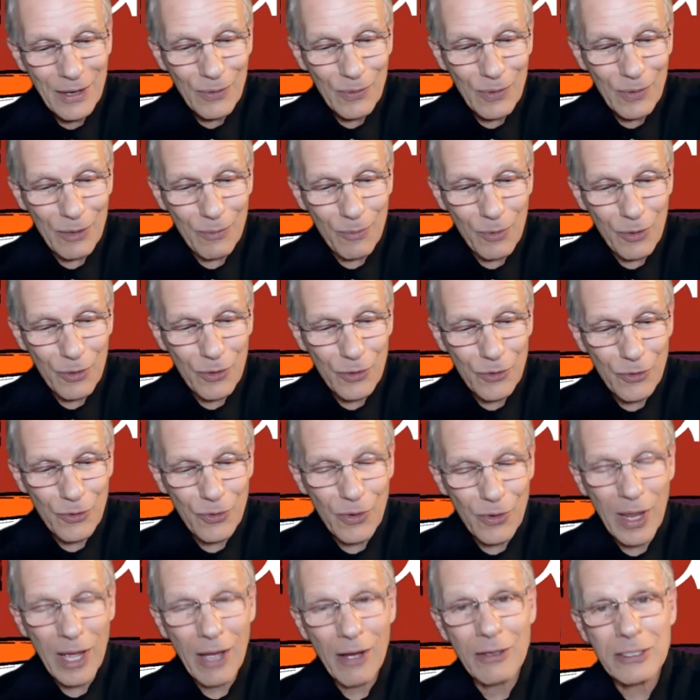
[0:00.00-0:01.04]
What I'm going to do
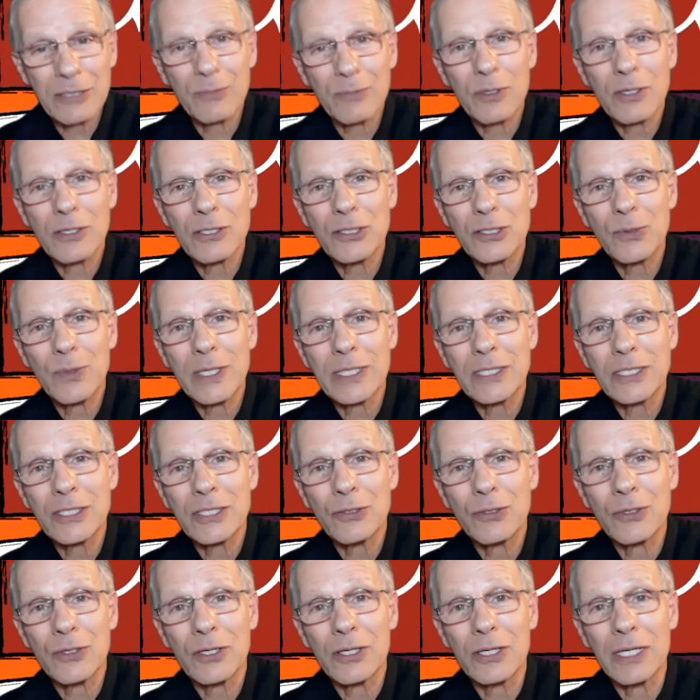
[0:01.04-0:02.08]
now is I'm going to switch
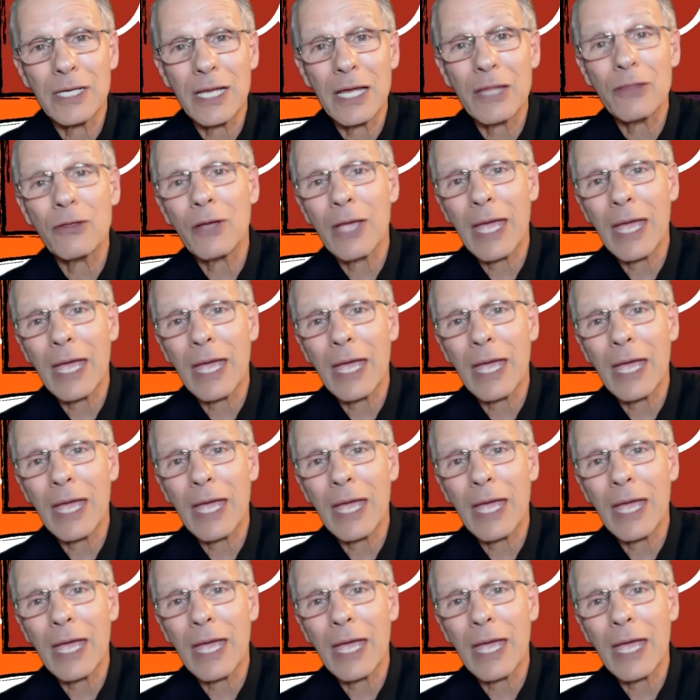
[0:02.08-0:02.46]
to another